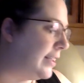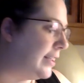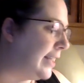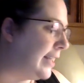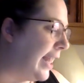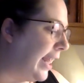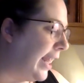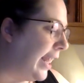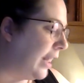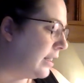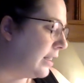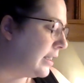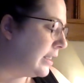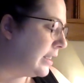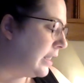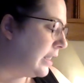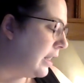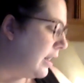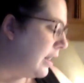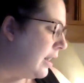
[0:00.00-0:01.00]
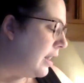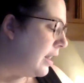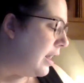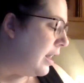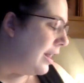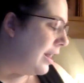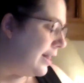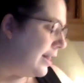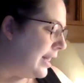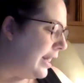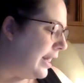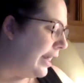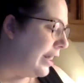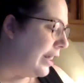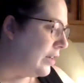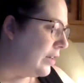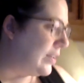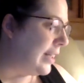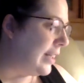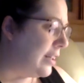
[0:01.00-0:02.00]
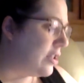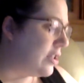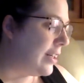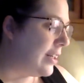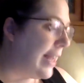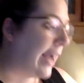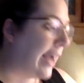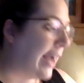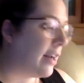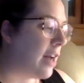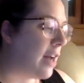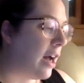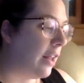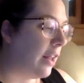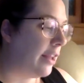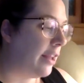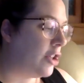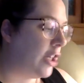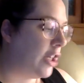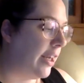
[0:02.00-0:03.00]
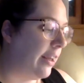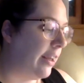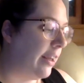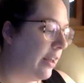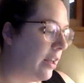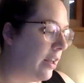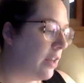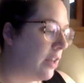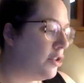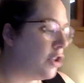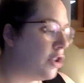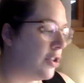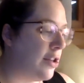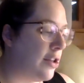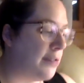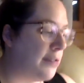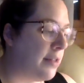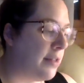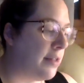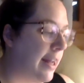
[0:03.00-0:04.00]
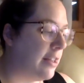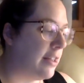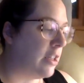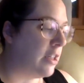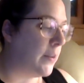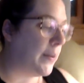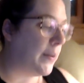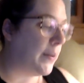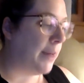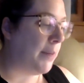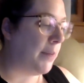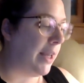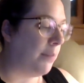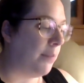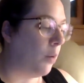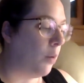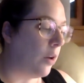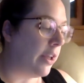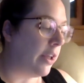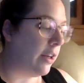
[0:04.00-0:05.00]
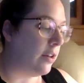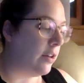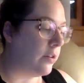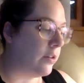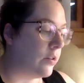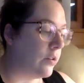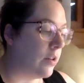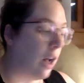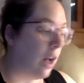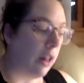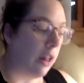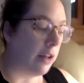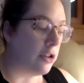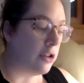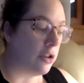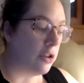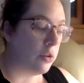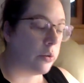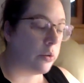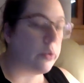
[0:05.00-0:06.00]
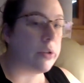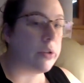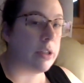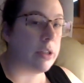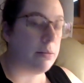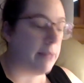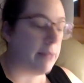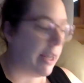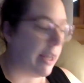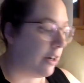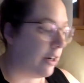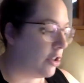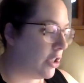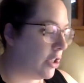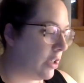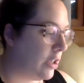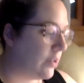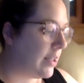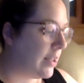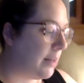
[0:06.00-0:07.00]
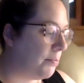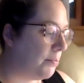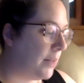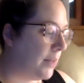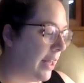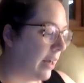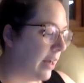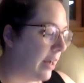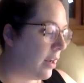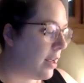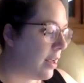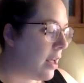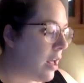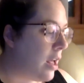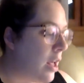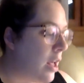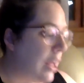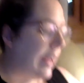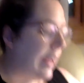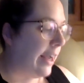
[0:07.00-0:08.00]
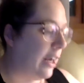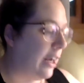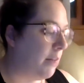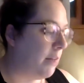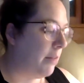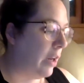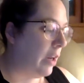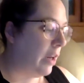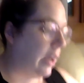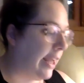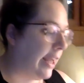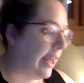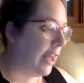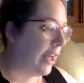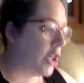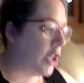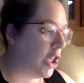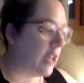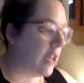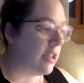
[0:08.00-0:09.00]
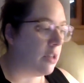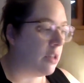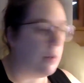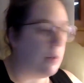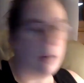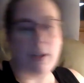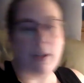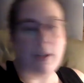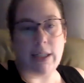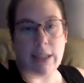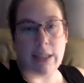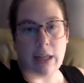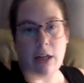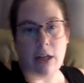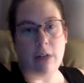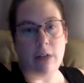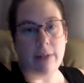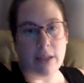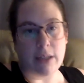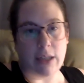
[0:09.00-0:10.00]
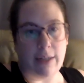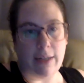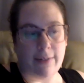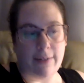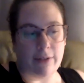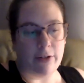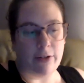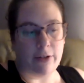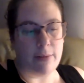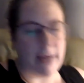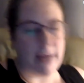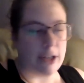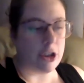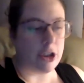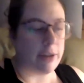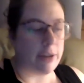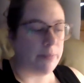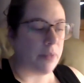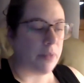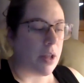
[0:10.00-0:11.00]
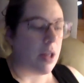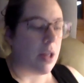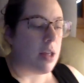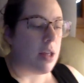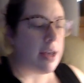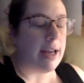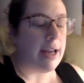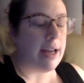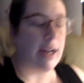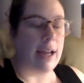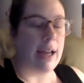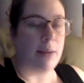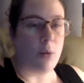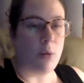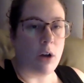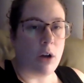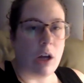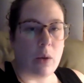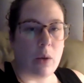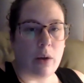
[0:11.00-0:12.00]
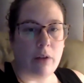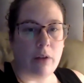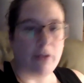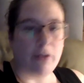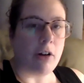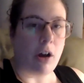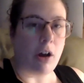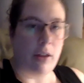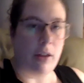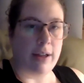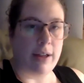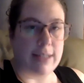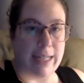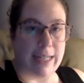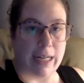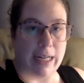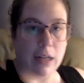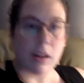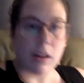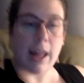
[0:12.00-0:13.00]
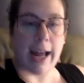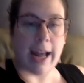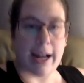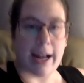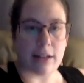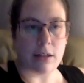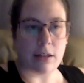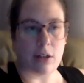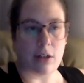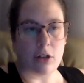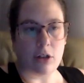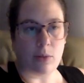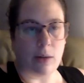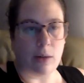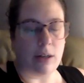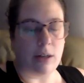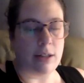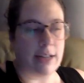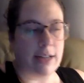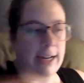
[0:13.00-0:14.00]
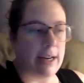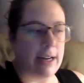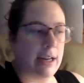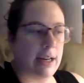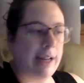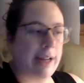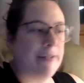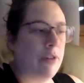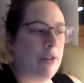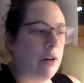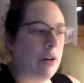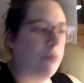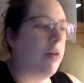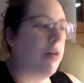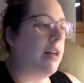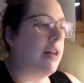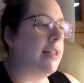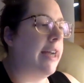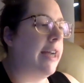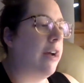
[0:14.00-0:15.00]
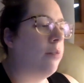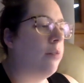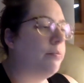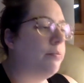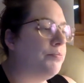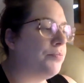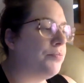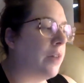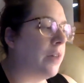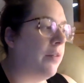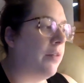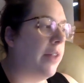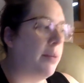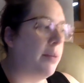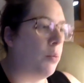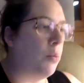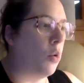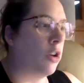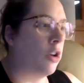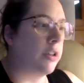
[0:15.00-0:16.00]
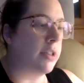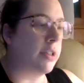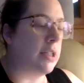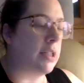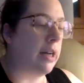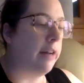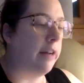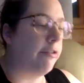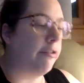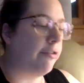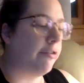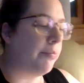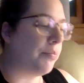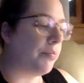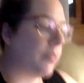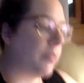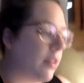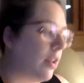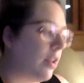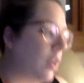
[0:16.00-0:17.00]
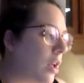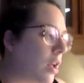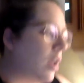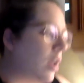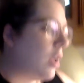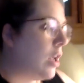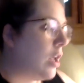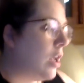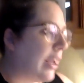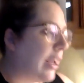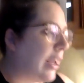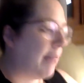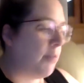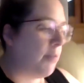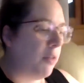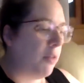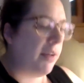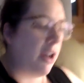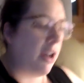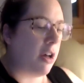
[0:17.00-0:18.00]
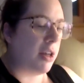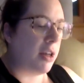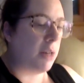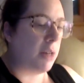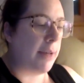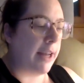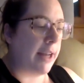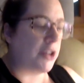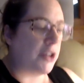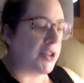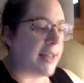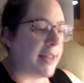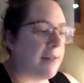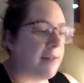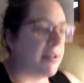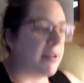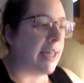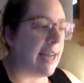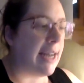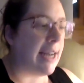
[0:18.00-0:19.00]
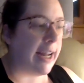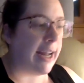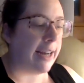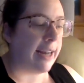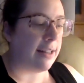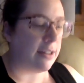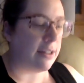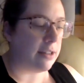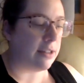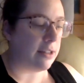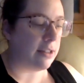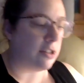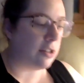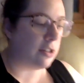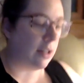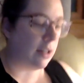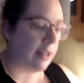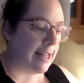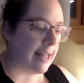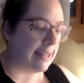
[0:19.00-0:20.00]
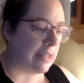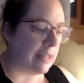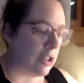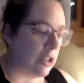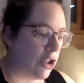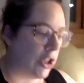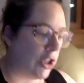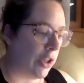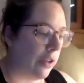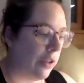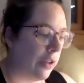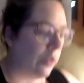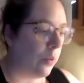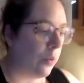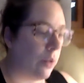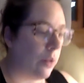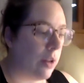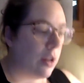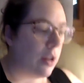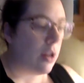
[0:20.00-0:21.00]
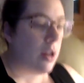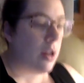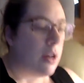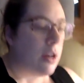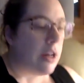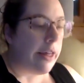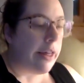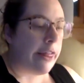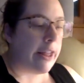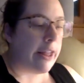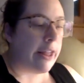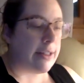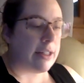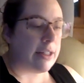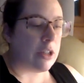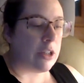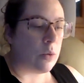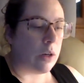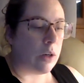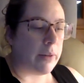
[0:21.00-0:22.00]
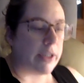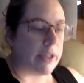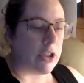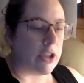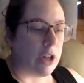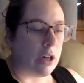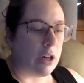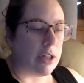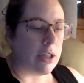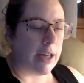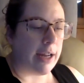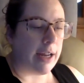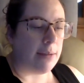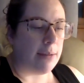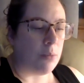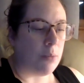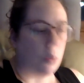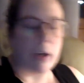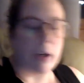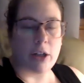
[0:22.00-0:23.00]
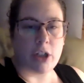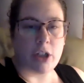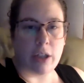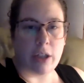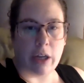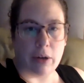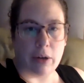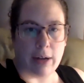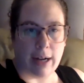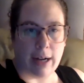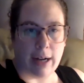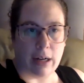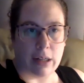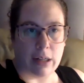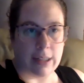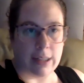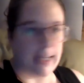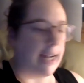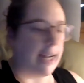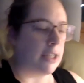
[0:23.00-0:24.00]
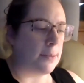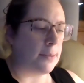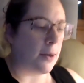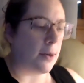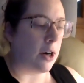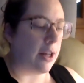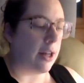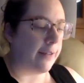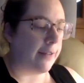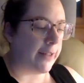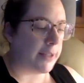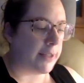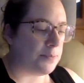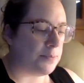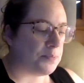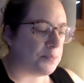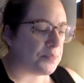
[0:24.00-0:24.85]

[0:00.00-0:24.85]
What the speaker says: states. Then it goes into technology. Just know that that's the way people use knowledge and tools to make or do something. And communication is the way we send and receive information. And again, we'll go over all this in class. I just wanted to kind of give you a rundown of the important stuff. Okay, moving on to page 79. This is lesson 2. This is where we start to get more into the United States part of it.